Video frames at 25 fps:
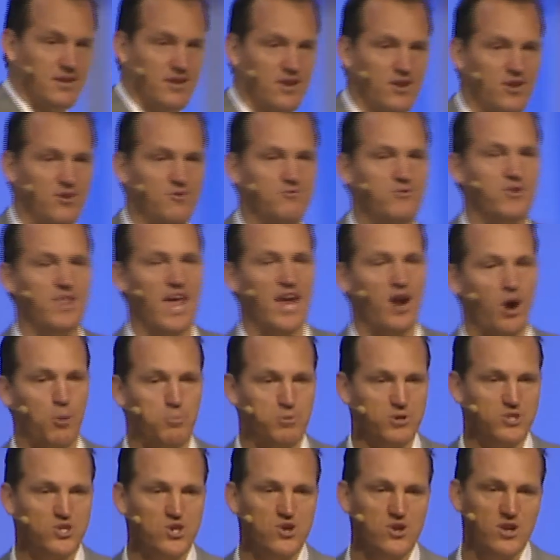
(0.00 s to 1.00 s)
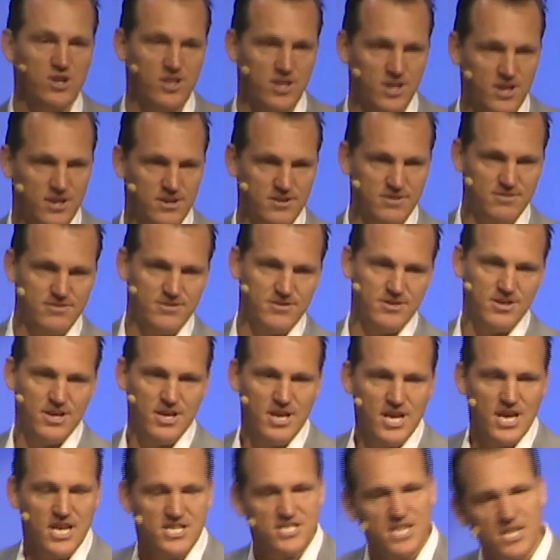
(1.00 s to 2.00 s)
for that opportunity.
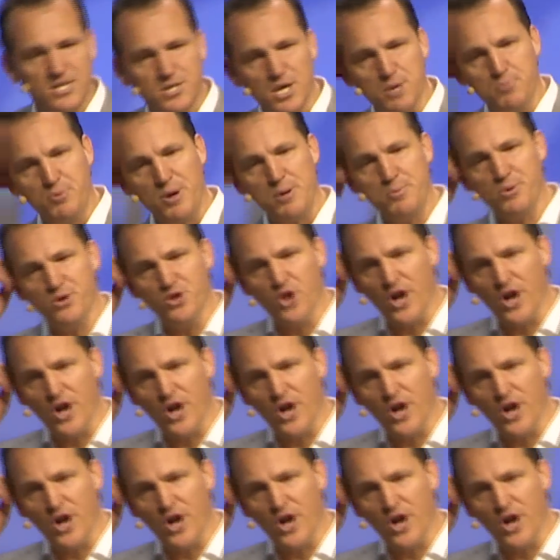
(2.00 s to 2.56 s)
See, people not